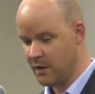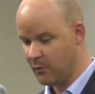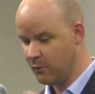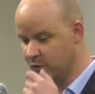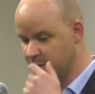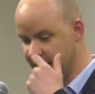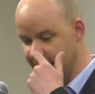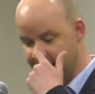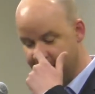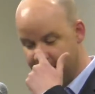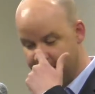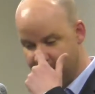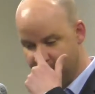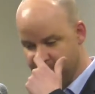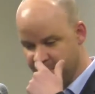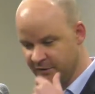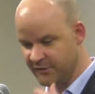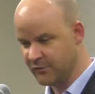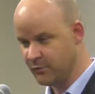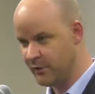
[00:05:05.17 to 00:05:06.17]
What then
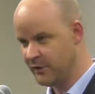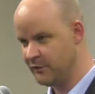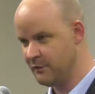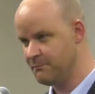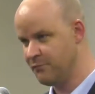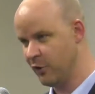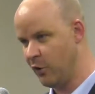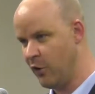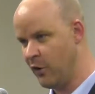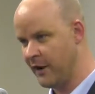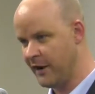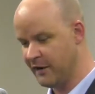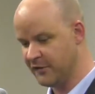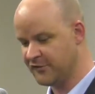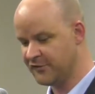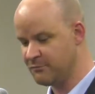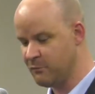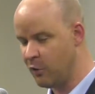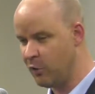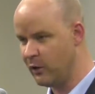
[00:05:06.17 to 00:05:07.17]
happens, we deploy a
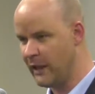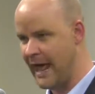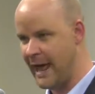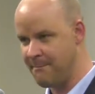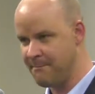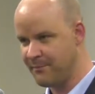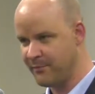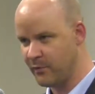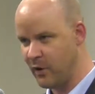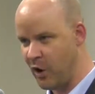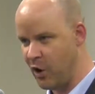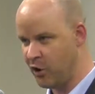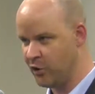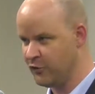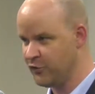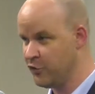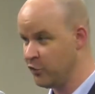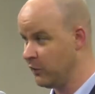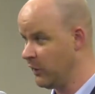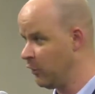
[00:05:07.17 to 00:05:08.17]
small app
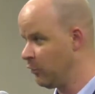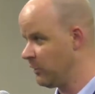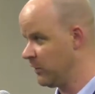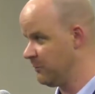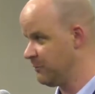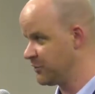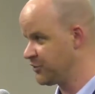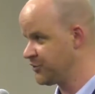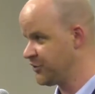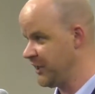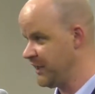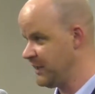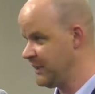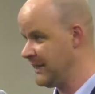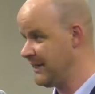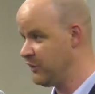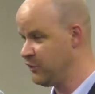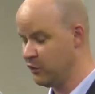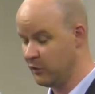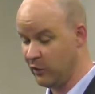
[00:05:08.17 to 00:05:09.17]
on your local machine
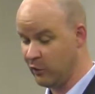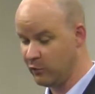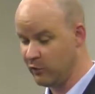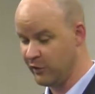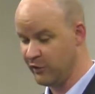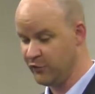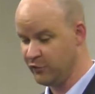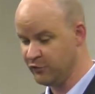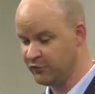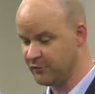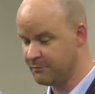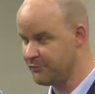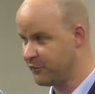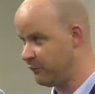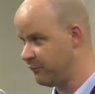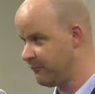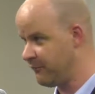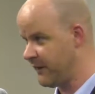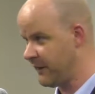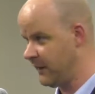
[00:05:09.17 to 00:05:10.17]
in your local user
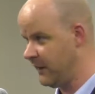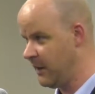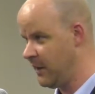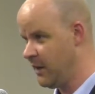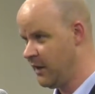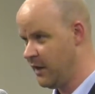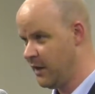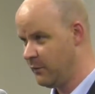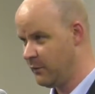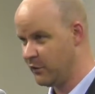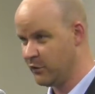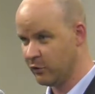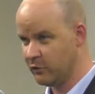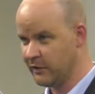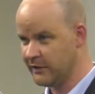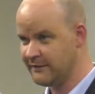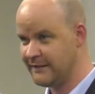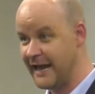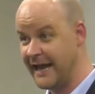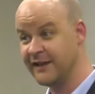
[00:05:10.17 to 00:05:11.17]
profile. We
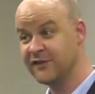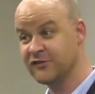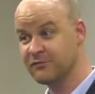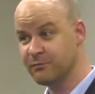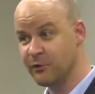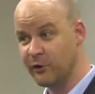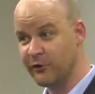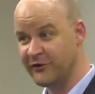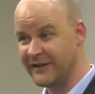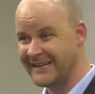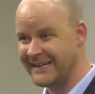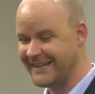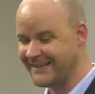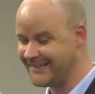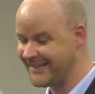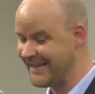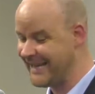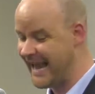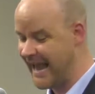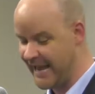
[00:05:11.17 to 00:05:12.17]
call it the exploratory
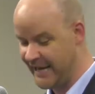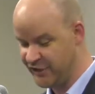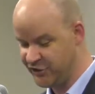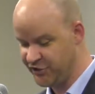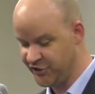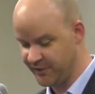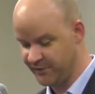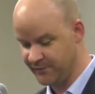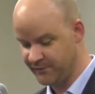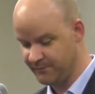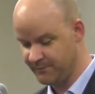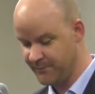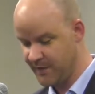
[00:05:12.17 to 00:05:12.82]
testing agent.